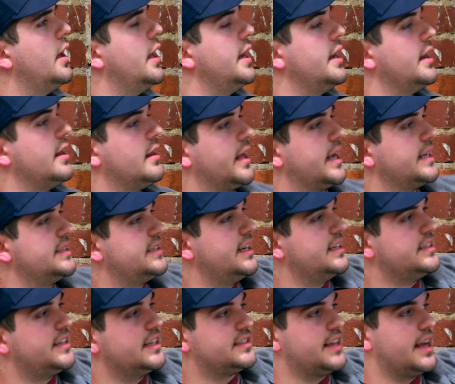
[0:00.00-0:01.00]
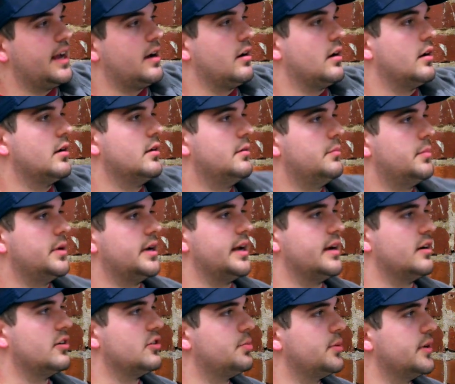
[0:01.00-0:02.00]
And like I said, it does error, but it
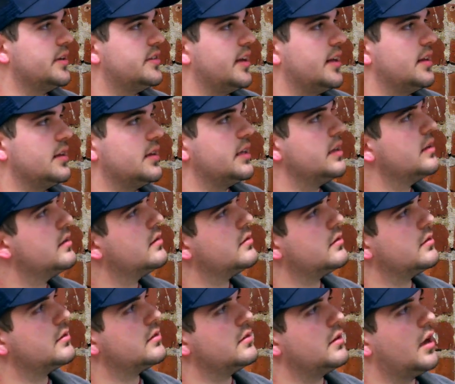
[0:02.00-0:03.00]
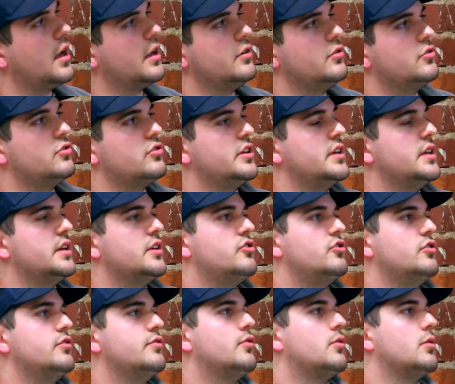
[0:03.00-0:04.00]
errors pretty silently. So it's not usually an
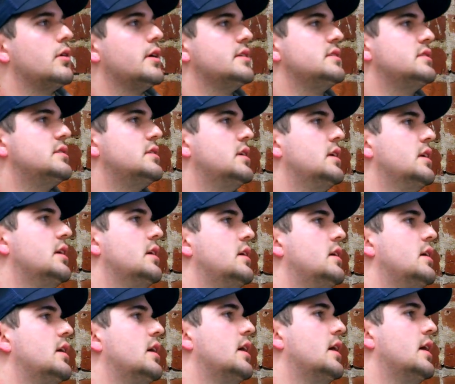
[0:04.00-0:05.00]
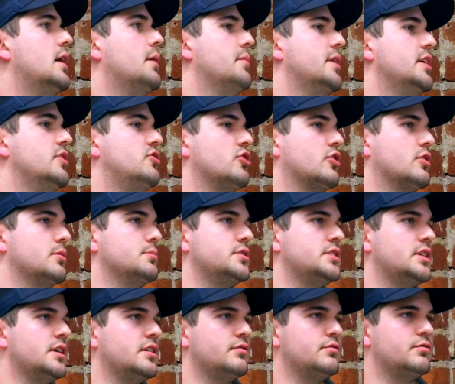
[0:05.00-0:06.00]
issue for us in
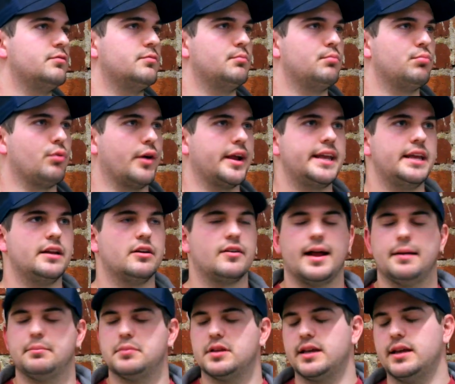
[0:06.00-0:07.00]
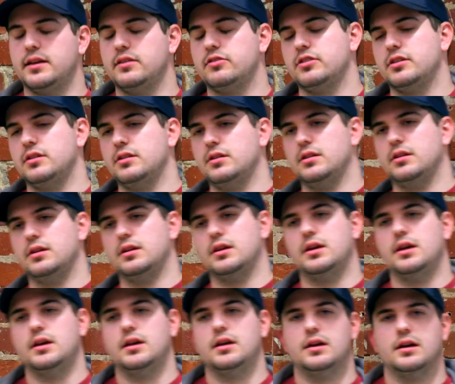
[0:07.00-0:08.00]
terms of breaking our application,
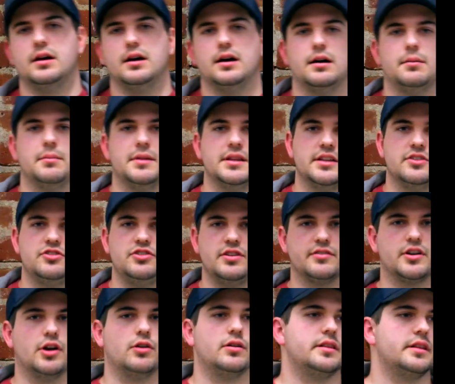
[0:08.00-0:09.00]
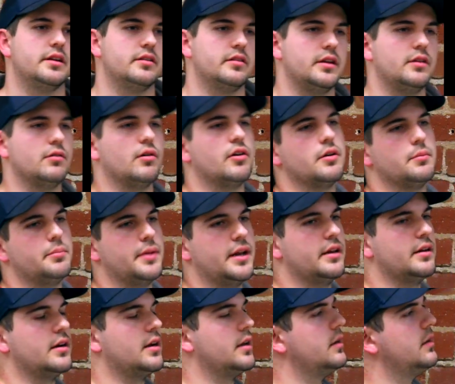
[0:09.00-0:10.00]
unless you have code in there that you are
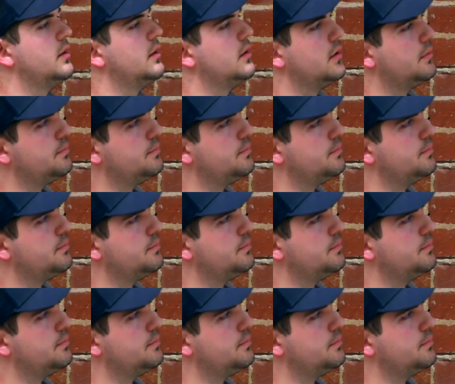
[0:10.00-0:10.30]
dependent on.